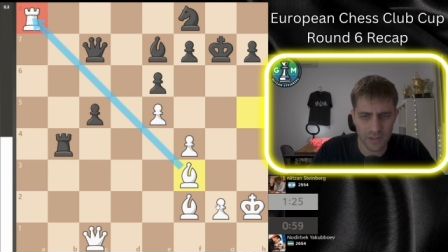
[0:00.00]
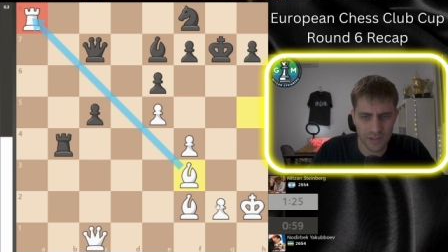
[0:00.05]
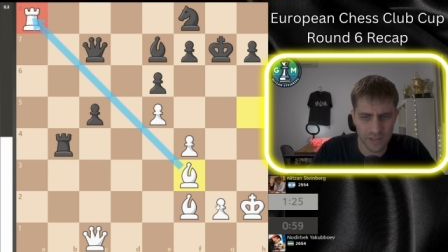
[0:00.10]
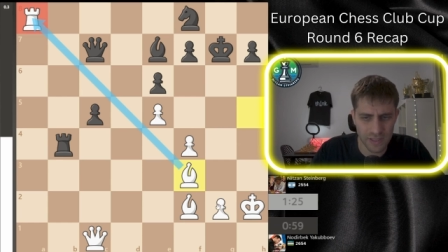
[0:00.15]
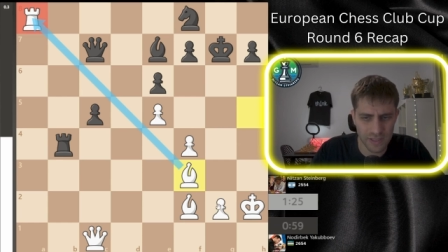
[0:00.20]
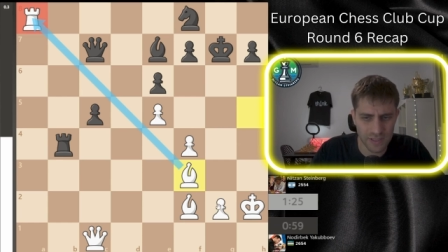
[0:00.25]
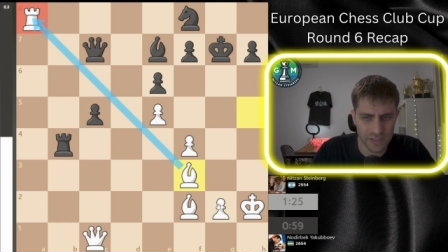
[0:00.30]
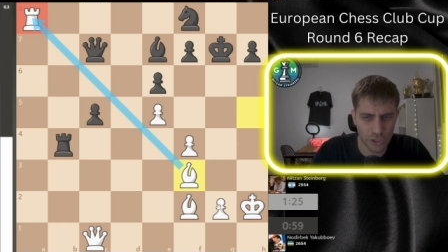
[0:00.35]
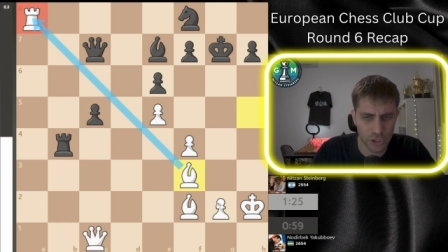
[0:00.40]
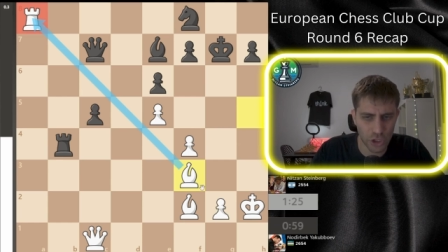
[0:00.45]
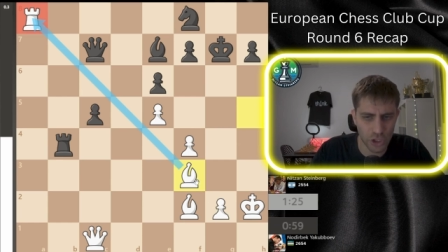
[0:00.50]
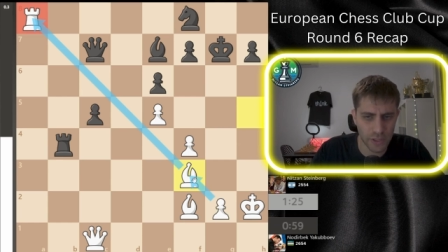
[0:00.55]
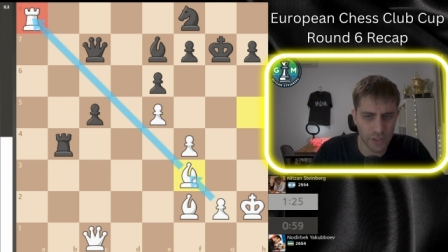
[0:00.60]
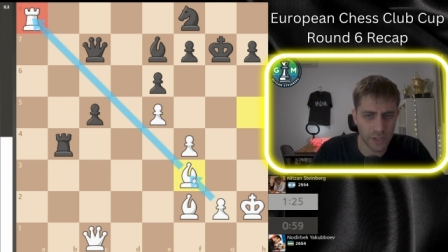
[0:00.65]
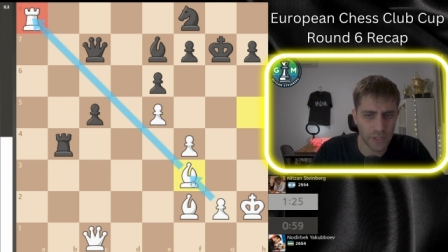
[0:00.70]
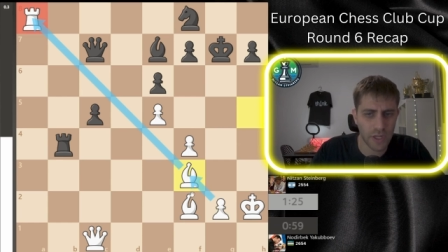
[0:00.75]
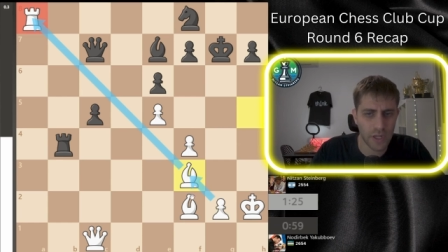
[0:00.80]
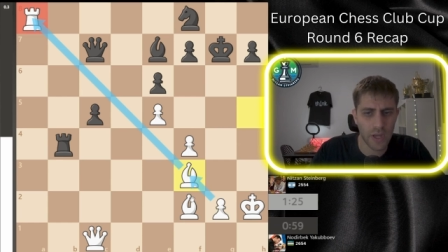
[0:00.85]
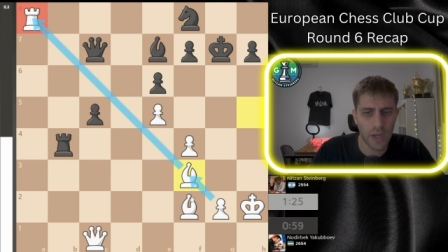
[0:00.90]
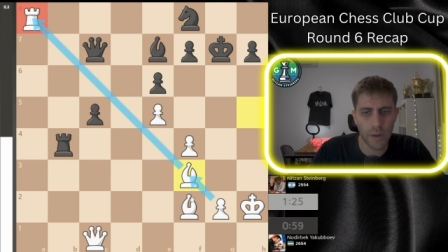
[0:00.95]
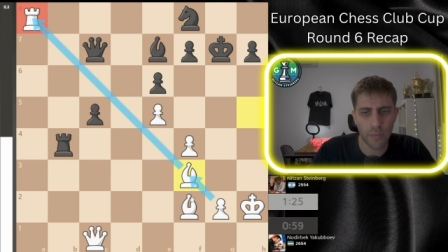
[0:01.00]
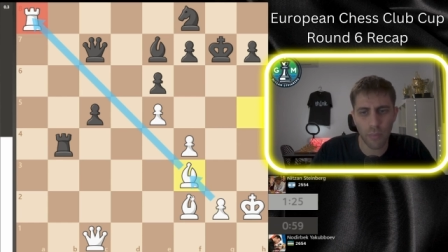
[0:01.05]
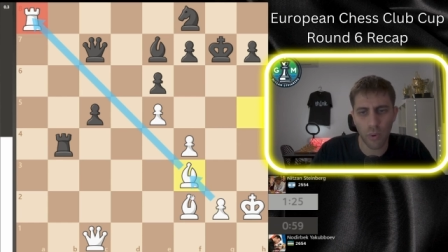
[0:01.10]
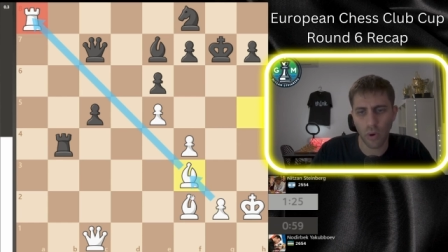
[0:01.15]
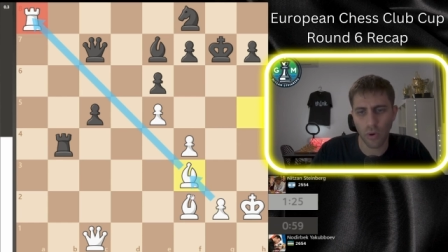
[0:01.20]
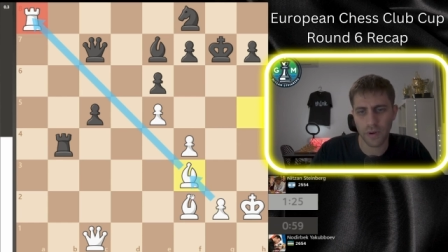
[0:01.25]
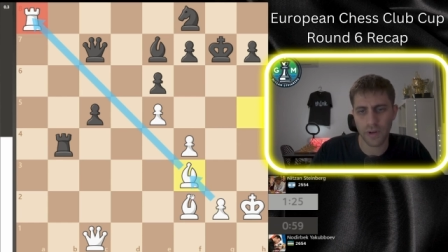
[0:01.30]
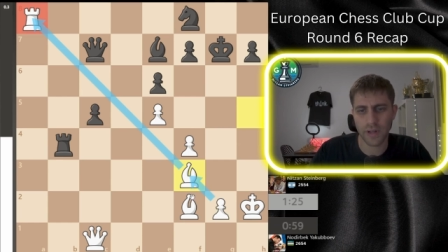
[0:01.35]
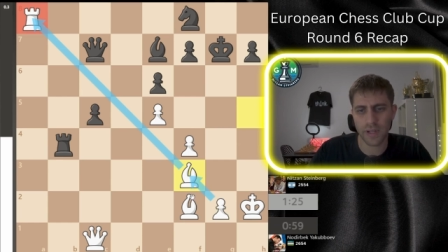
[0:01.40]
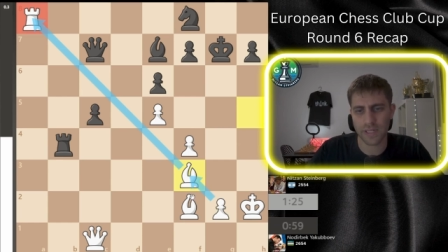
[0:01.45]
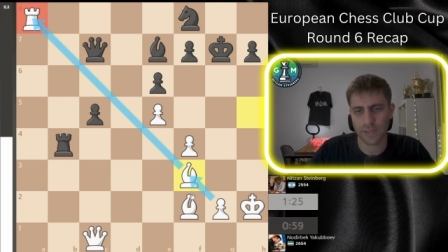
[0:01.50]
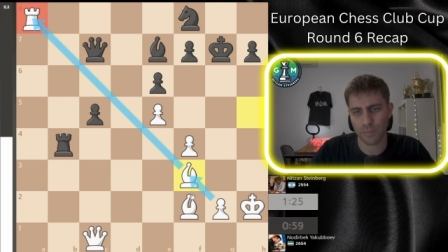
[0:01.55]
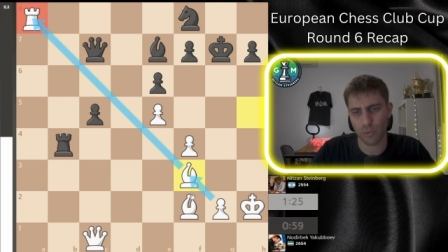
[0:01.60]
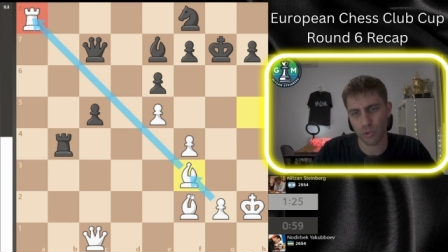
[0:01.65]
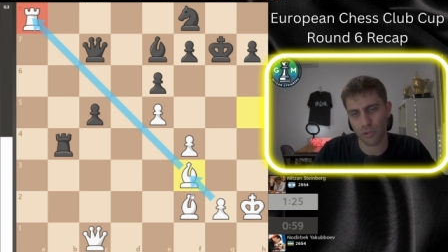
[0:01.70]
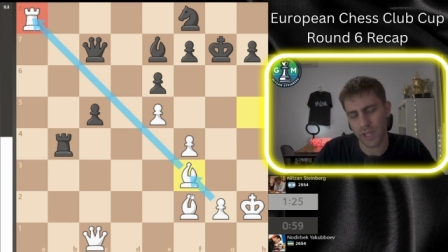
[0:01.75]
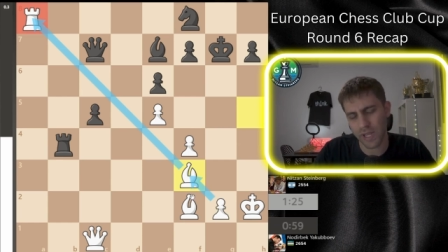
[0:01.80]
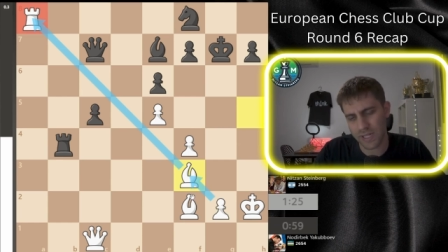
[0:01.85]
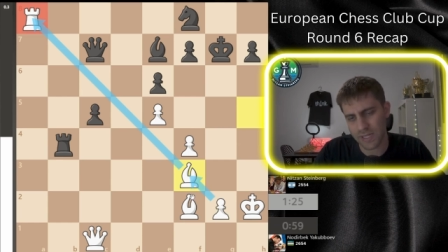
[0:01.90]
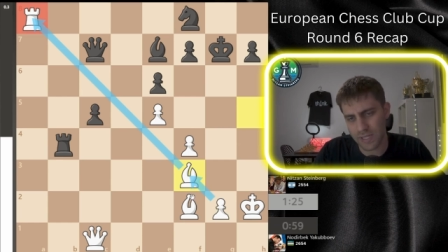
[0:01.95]
this g pawn is
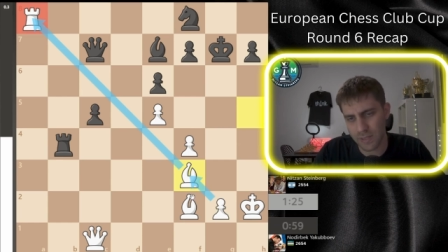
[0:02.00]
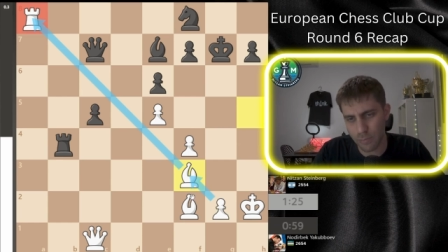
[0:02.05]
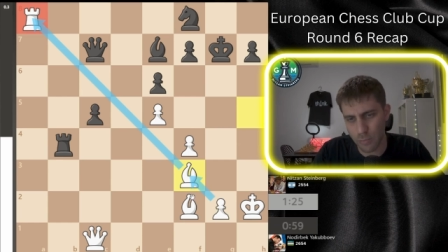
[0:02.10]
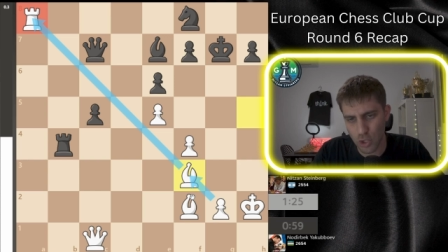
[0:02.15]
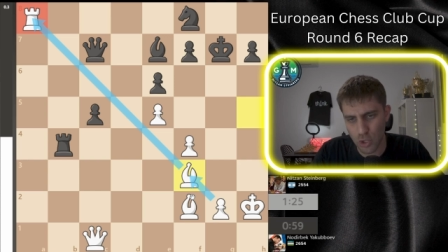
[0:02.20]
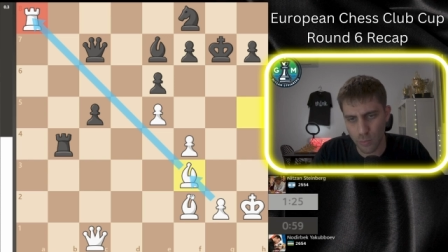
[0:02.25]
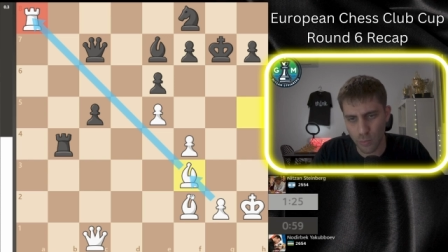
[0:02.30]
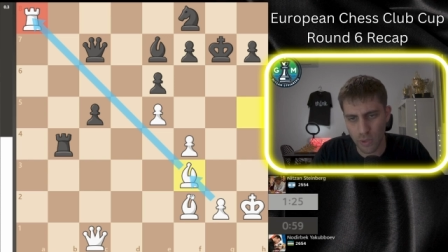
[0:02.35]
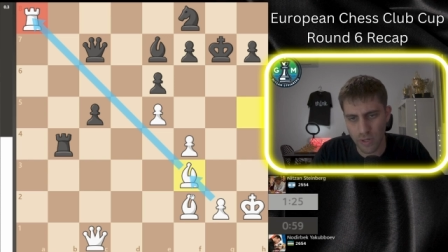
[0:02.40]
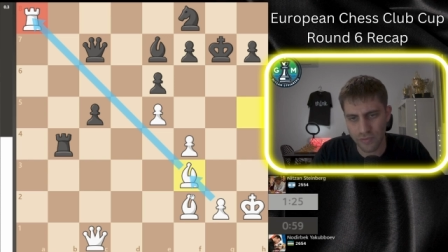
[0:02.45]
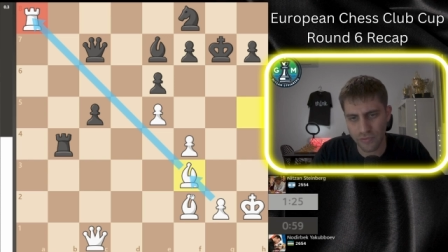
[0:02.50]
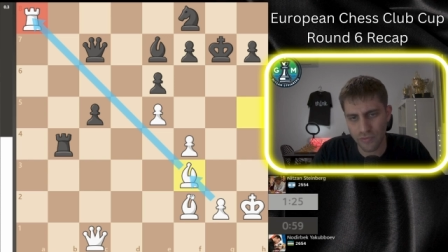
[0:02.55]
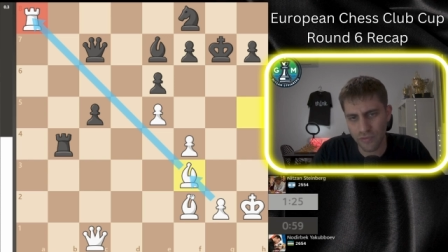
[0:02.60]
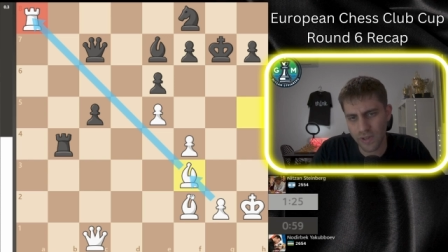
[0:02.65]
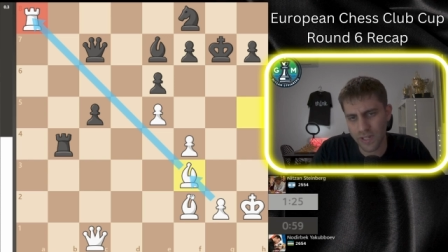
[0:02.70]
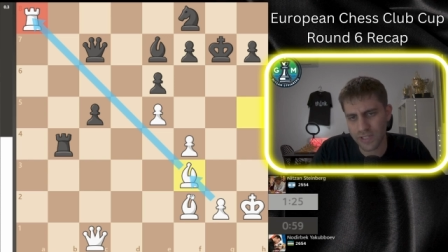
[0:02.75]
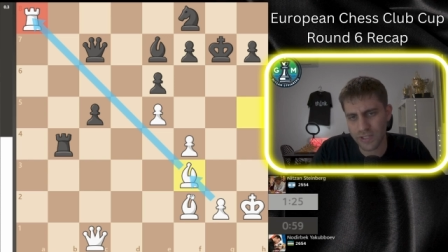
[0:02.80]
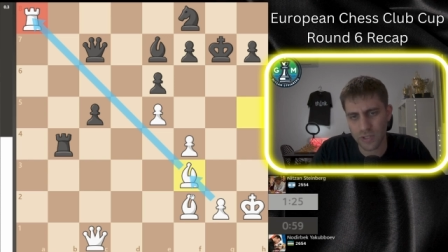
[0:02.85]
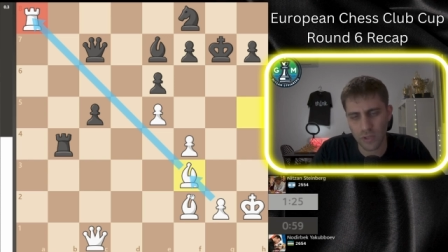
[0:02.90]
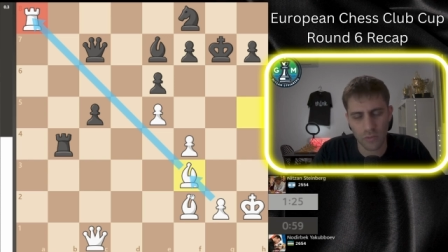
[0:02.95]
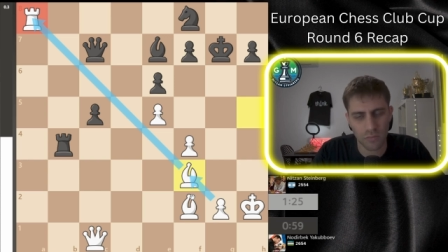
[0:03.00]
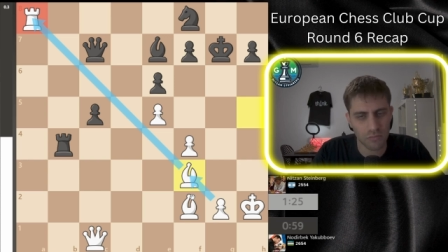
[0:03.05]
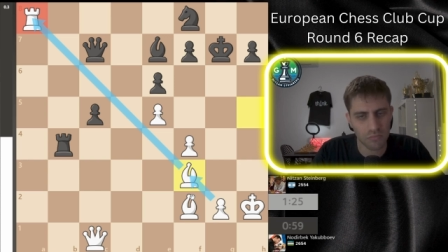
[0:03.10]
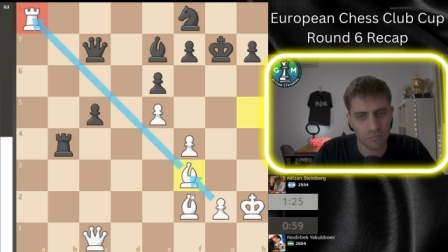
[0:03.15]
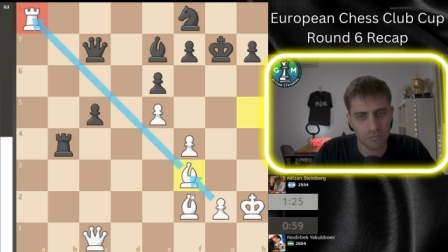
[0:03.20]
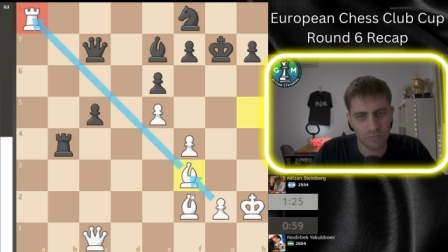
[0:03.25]
protecting the bishop on f3, so